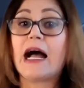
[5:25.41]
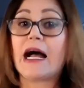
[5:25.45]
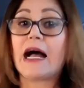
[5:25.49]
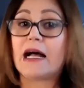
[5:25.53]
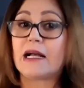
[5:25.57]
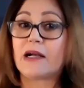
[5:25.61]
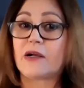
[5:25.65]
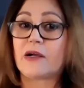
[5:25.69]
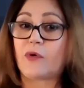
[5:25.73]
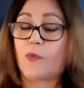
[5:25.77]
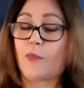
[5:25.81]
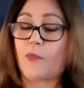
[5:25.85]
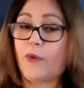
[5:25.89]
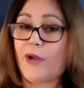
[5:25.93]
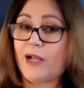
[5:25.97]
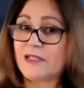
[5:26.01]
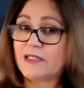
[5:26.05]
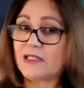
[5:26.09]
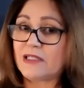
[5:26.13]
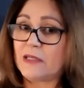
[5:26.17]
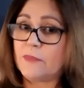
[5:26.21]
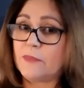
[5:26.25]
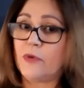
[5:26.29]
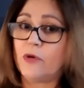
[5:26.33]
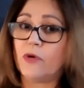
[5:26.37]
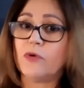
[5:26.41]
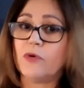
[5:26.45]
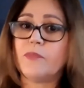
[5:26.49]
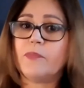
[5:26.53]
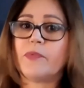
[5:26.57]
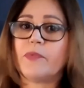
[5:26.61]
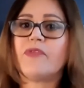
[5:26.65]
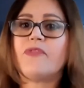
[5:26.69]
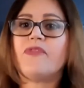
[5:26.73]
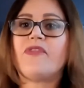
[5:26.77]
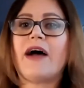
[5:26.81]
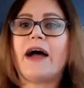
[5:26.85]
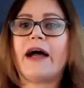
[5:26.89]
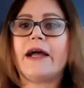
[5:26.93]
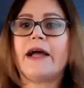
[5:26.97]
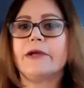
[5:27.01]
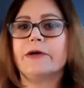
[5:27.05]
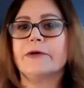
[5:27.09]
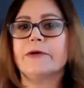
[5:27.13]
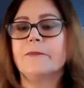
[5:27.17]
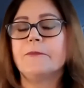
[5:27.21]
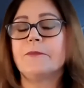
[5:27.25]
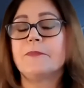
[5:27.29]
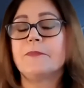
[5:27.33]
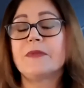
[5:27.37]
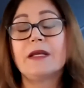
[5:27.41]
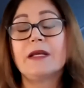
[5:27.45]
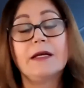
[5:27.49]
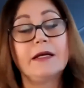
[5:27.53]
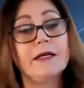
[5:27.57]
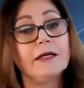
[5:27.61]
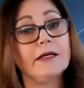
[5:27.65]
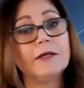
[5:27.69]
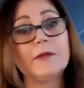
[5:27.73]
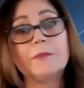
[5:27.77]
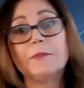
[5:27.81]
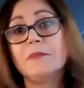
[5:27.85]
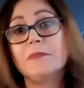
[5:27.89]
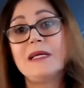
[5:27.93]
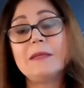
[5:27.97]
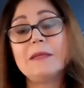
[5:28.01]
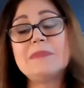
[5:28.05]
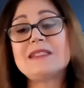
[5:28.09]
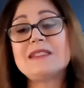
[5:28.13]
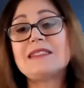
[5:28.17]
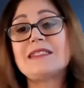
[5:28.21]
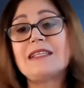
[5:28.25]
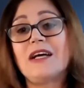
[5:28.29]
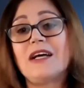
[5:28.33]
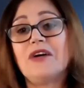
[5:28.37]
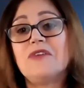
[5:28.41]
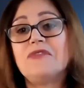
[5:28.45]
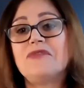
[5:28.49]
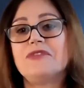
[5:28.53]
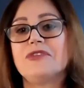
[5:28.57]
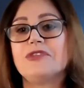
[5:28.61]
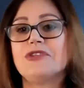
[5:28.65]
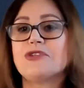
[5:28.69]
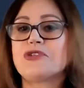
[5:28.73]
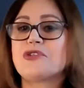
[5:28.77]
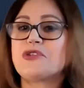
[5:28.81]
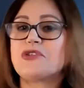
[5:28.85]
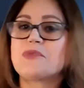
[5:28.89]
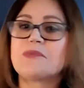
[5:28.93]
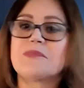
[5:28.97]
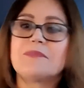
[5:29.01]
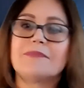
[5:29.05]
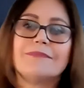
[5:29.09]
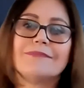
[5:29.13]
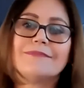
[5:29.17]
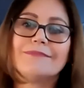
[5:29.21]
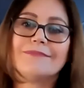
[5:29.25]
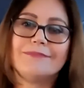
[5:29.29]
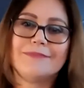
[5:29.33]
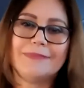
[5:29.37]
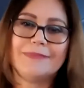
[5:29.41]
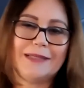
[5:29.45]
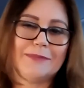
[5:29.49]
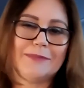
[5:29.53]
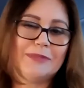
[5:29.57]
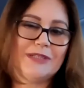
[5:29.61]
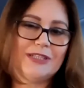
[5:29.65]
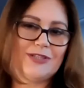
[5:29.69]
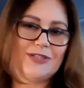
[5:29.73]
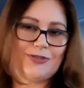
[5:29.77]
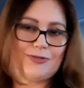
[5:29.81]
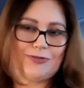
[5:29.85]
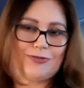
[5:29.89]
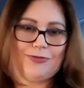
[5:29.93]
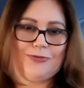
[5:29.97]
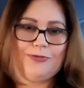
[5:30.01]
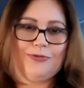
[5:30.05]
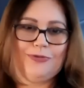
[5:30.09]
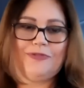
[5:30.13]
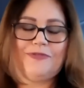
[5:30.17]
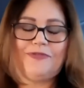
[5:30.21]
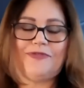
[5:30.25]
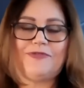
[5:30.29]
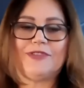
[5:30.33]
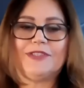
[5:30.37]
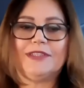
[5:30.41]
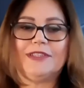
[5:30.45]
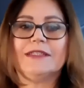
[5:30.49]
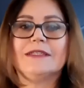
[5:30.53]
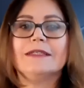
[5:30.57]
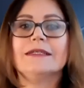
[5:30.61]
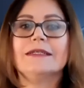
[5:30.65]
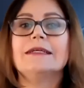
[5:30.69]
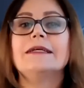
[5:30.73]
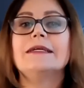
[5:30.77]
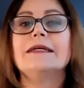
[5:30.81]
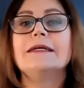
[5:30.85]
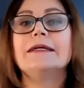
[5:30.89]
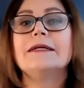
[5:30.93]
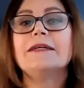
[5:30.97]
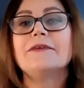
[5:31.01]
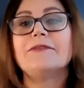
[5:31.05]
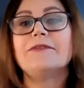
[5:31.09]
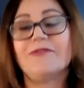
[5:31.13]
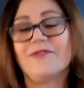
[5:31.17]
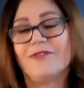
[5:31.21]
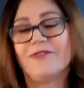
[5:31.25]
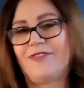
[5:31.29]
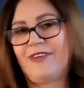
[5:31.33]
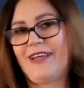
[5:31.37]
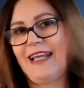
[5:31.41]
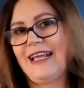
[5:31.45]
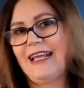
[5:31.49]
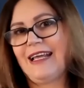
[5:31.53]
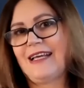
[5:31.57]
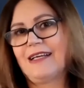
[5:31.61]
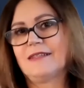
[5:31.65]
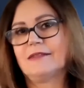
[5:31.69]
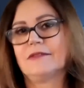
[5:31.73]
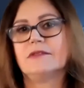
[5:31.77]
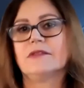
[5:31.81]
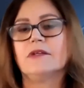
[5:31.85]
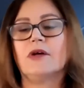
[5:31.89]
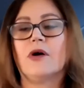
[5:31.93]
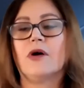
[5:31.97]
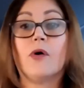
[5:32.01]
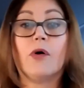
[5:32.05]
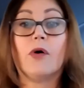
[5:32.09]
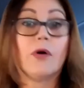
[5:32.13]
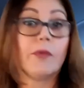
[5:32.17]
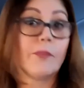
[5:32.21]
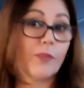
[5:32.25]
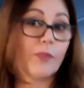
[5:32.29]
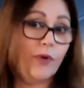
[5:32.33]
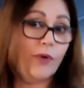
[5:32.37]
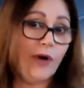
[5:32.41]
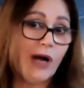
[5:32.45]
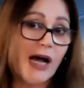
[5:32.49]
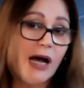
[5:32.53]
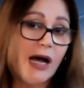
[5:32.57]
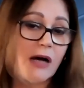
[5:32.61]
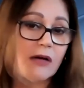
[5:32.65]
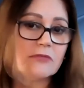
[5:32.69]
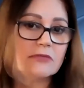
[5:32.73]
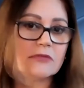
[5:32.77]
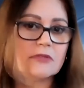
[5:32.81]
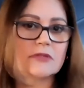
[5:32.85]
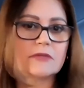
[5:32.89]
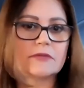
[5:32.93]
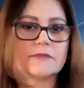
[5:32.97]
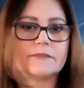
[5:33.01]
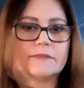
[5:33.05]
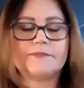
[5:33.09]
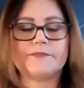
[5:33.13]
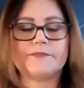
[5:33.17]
a questionable profile, maybe selfish, maybe too goofy, vain, or proud.